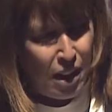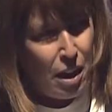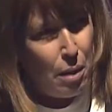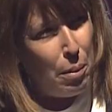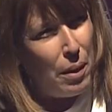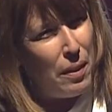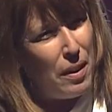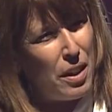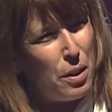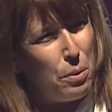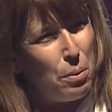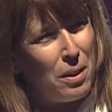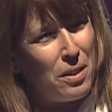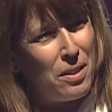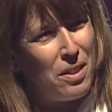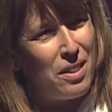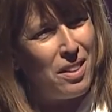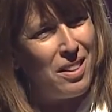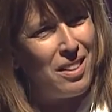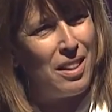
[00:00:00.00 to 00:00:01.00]
but these
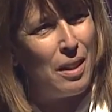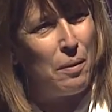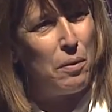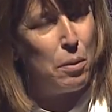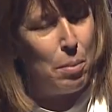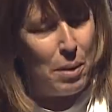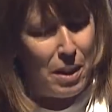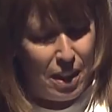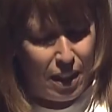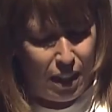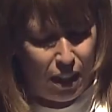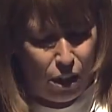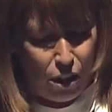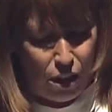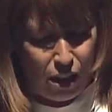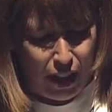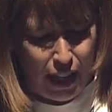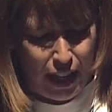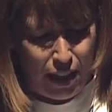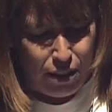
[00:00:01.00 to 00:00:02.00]
ones did seem to be getting a
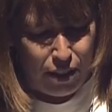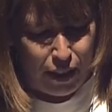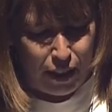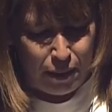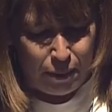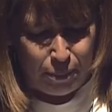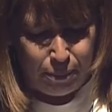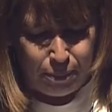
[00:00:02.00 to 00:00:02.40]
lot louder.